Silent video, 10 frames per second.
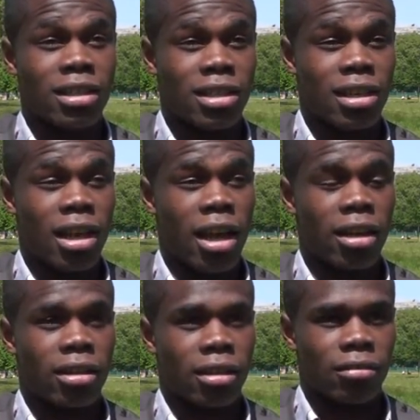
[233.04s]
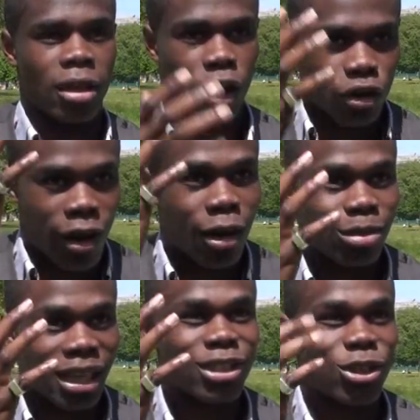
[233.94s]
right. In, like, a crown
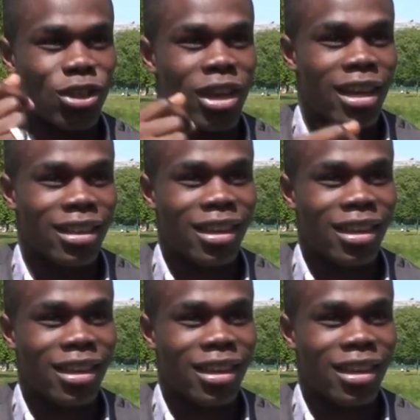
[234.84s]
placed on your head.